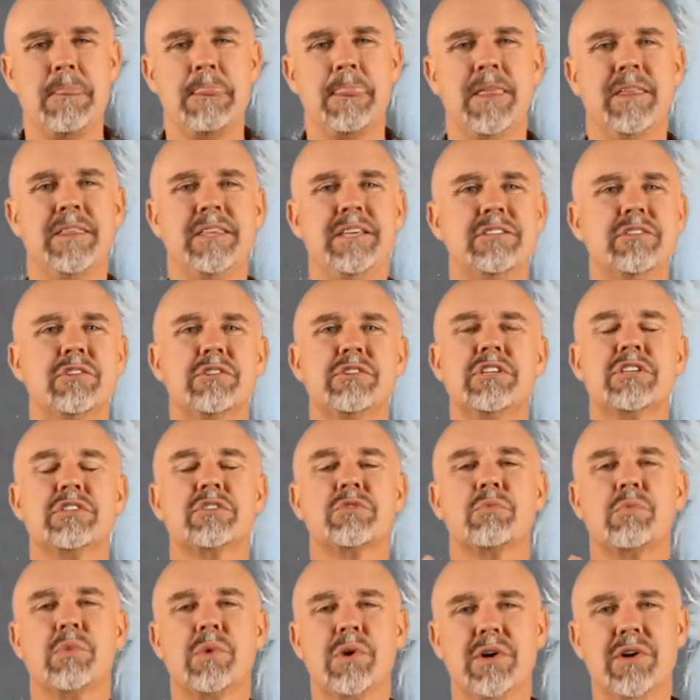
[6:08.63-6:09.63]
These are just
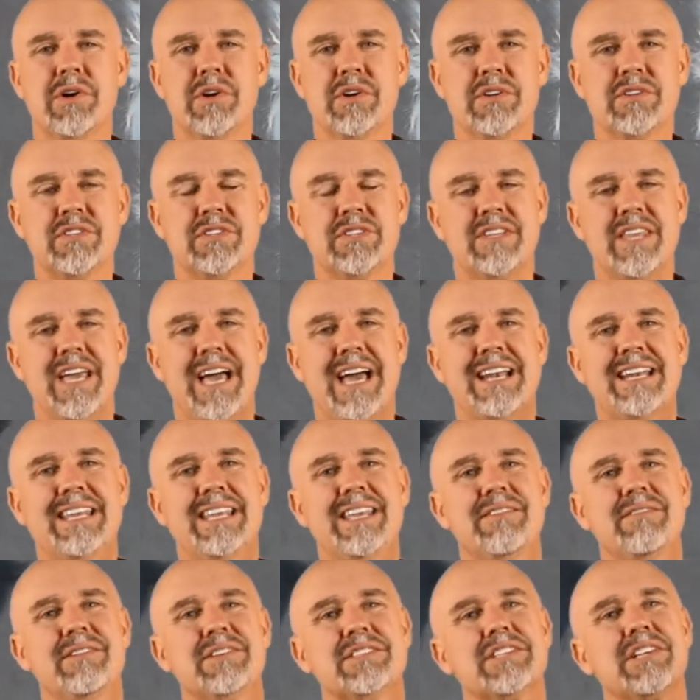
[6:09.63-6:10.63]
words that
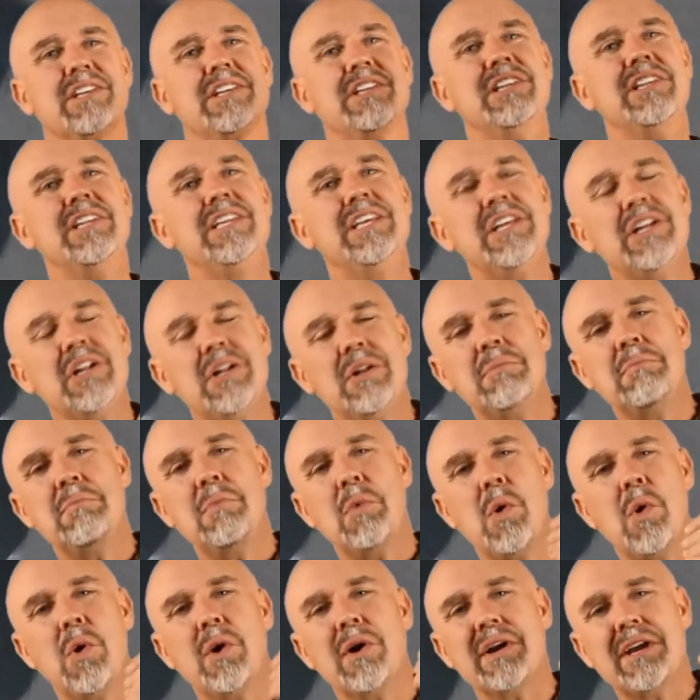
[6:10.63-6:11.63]
give us a little
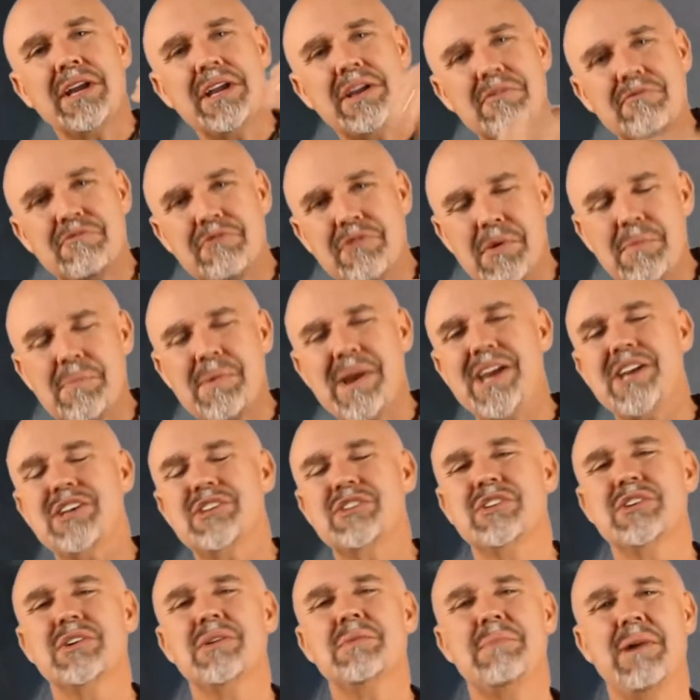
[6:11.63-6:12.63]
more
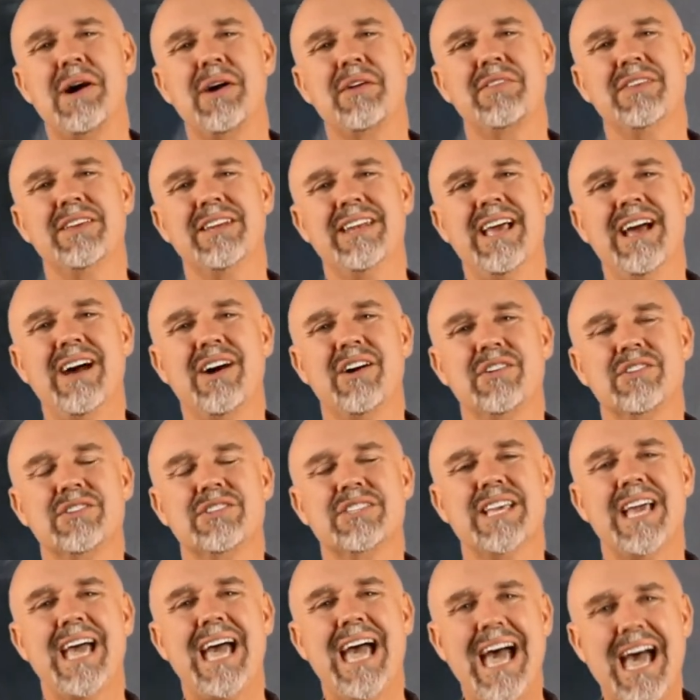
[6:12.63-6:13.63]
information about the
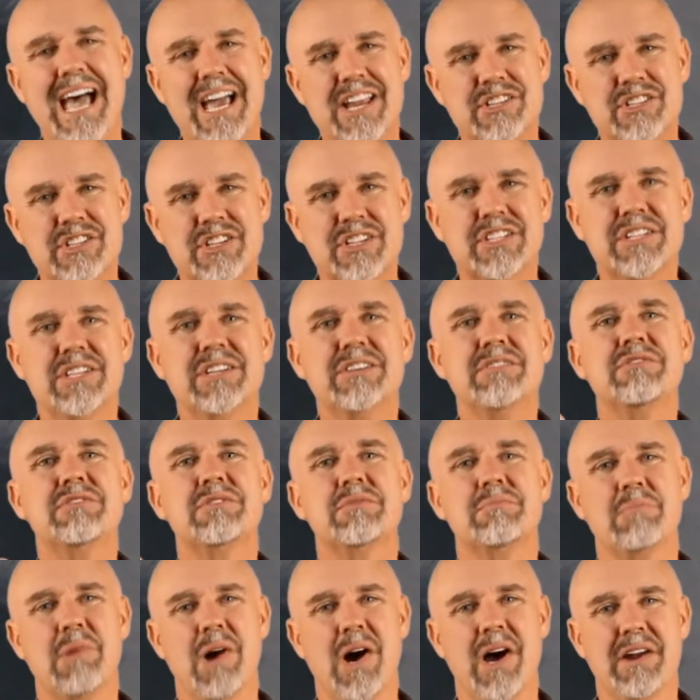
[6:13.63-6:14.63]
nouns. Adjectives
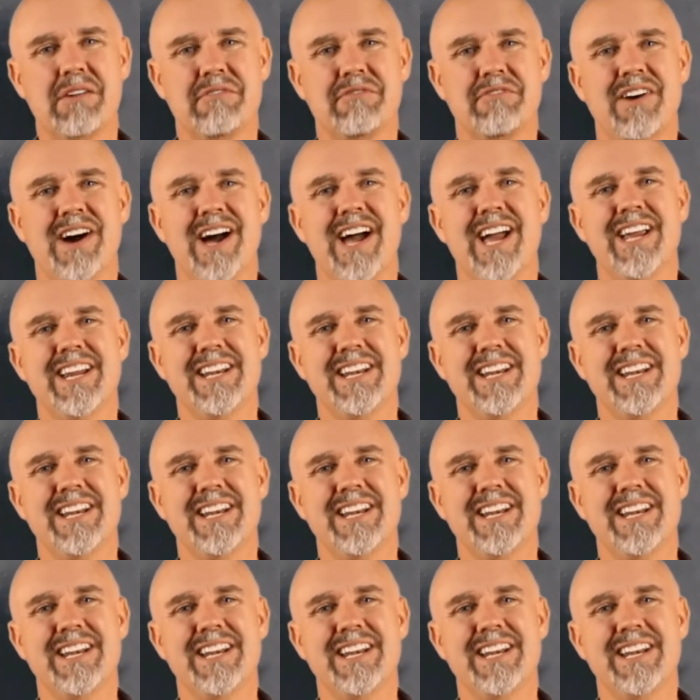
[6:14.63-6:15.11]
modify